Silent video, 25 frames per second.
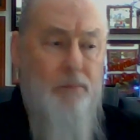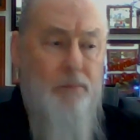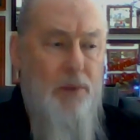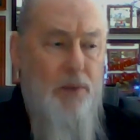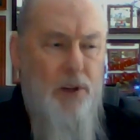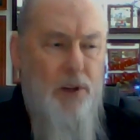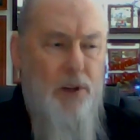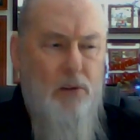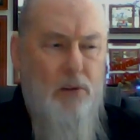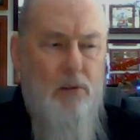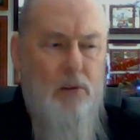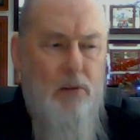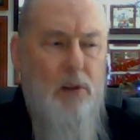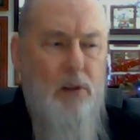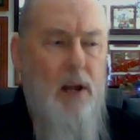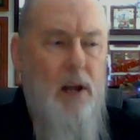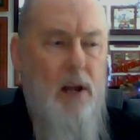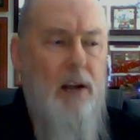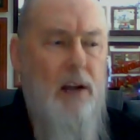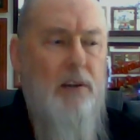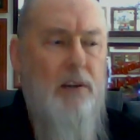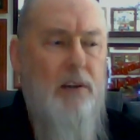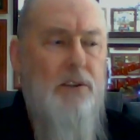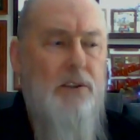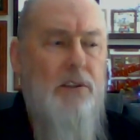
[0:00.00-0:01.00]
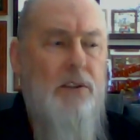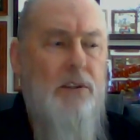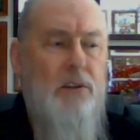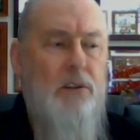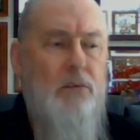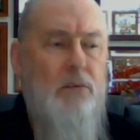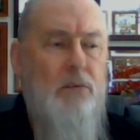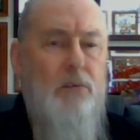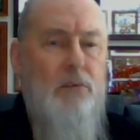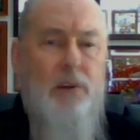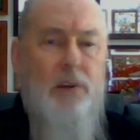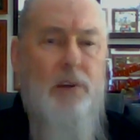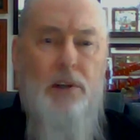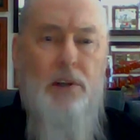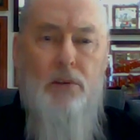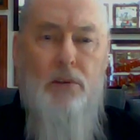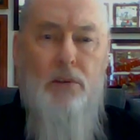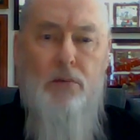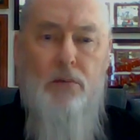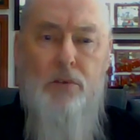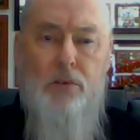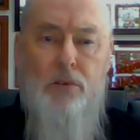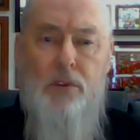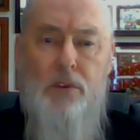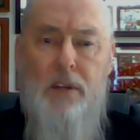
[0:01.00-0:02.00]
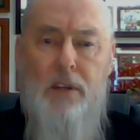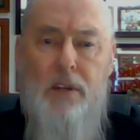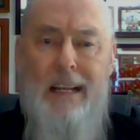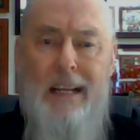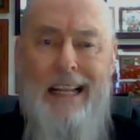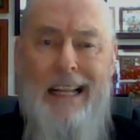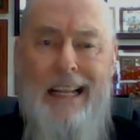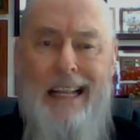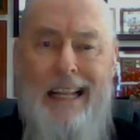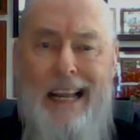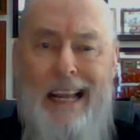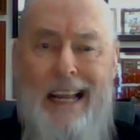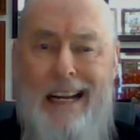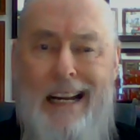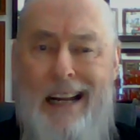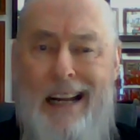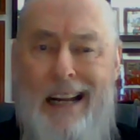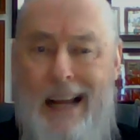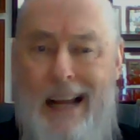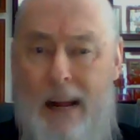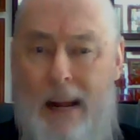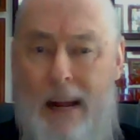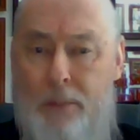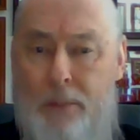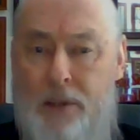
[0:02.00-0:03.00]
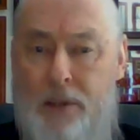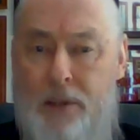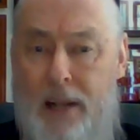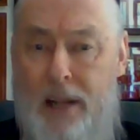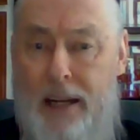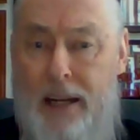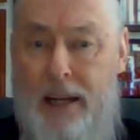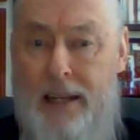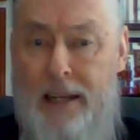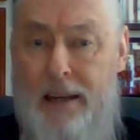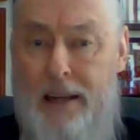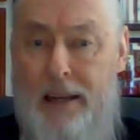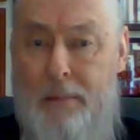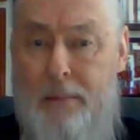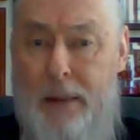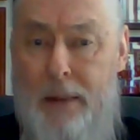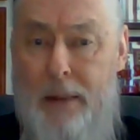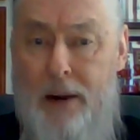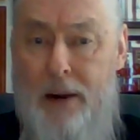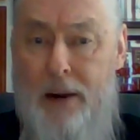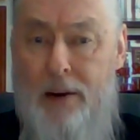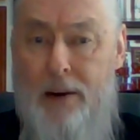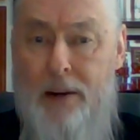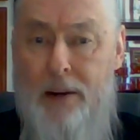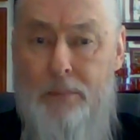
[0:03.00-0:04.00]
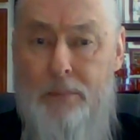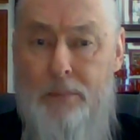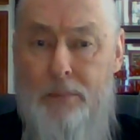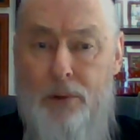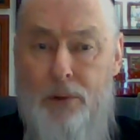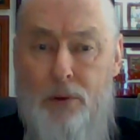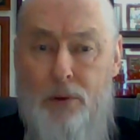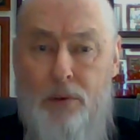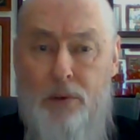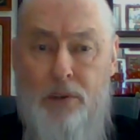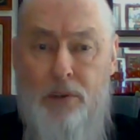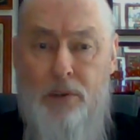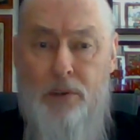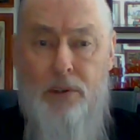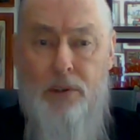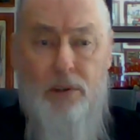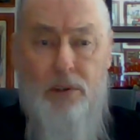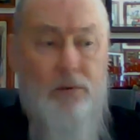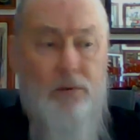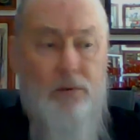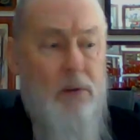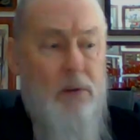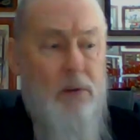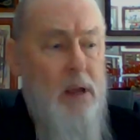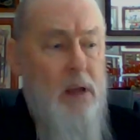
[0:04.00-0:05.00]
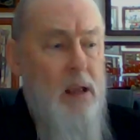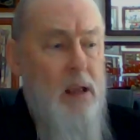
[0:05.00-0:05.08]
Euro lagers don't use a lot of hops like the American brewers do.